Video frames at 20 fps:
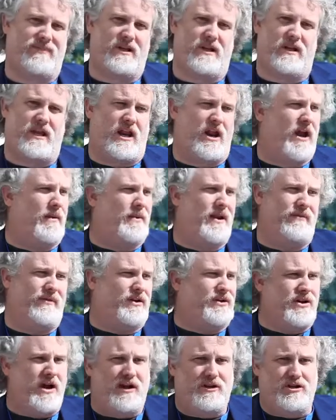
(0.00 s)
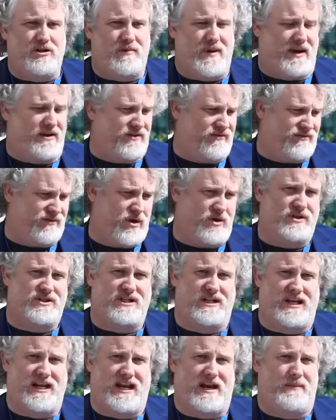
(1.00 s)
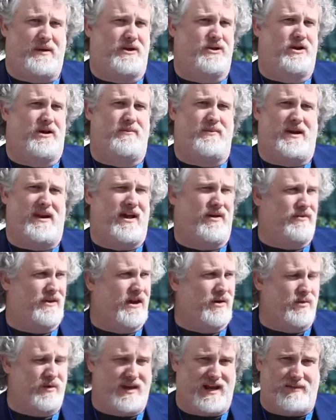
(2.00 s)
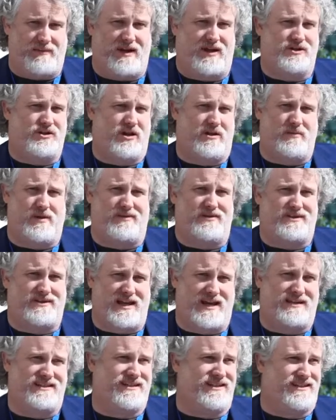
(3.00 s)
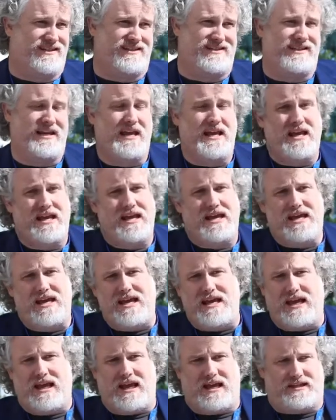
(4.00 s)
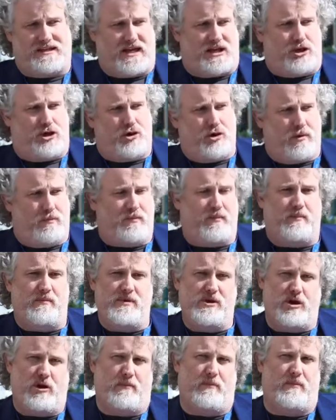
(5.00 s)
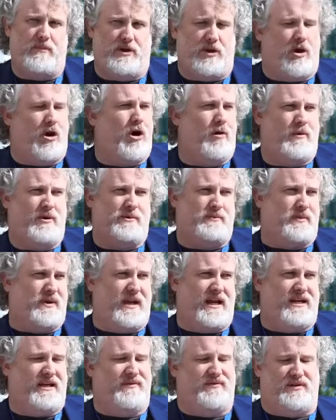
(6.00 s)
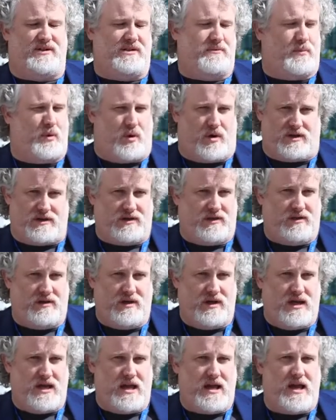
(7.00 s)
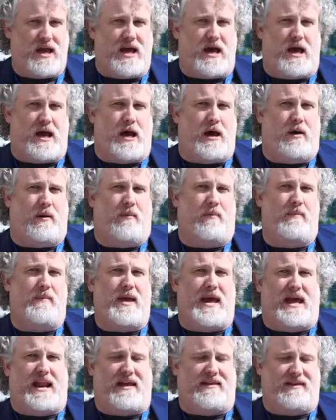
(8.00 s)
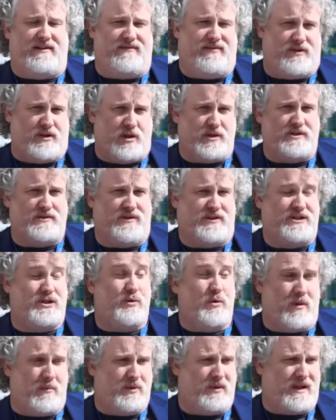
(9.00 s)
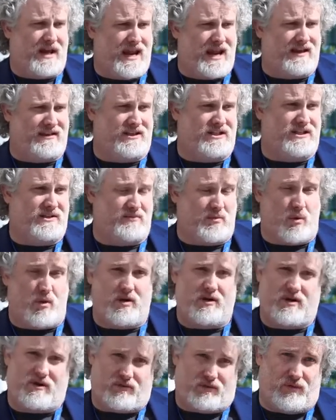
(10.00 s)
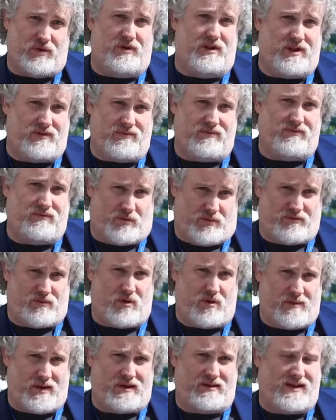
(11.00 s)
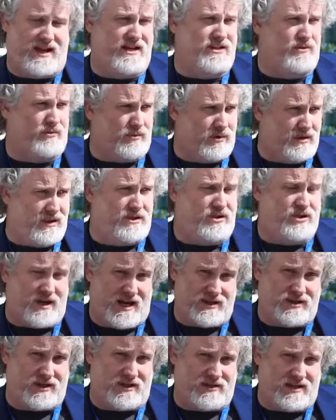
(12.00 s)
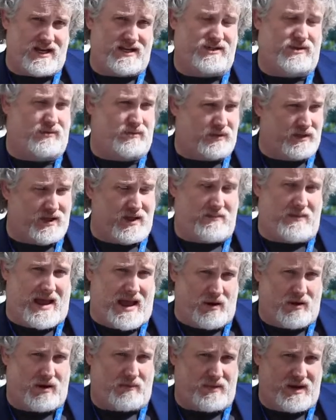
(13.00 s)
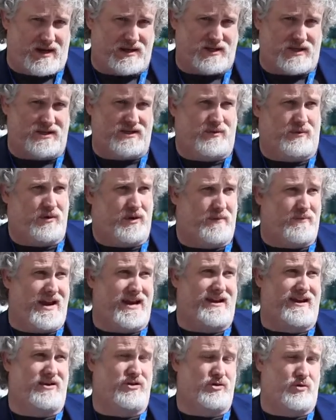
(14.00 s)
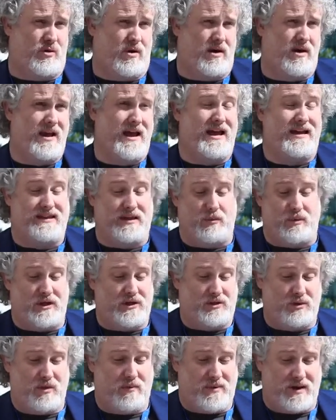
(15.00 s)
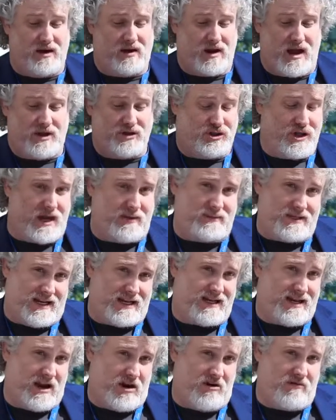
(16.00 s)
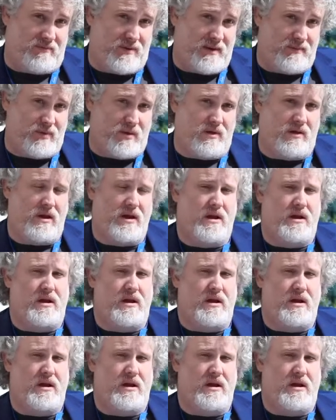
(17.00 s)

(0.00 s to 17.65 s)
I'm not going to talk to you about diversity, and I'm going to talk about health equity, and I'm not going to talk about these things, because it's like you're almost playing a different sport. And I think for those of us who are playing the sport of really reforming things and really changing things and really empowering patients and really making sure that we do a better job taking care of people,